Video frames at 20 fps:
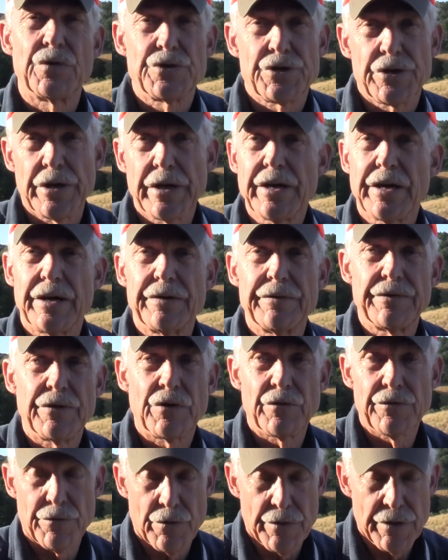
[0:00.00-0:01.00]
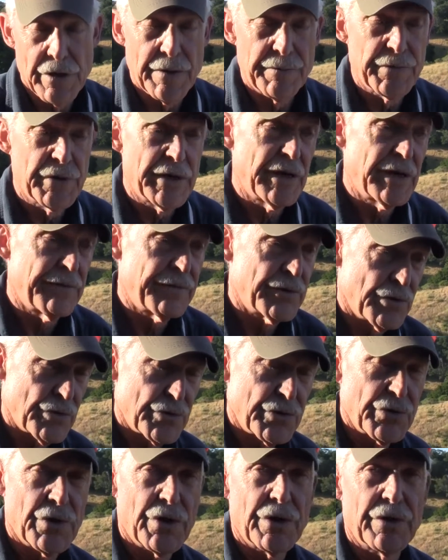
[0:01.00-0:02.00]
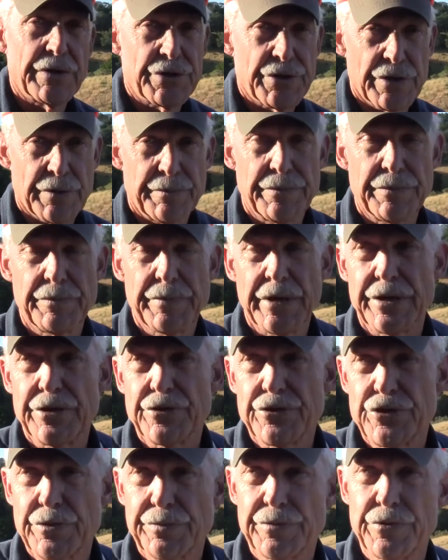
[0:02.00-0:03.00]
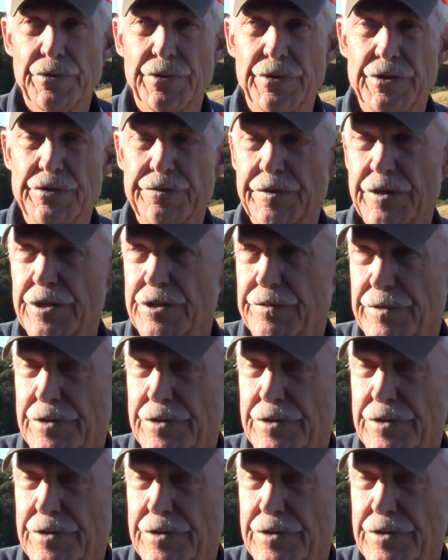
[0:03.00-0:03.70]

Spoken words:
us to have, or for him to have, another dog as companionship during this phase of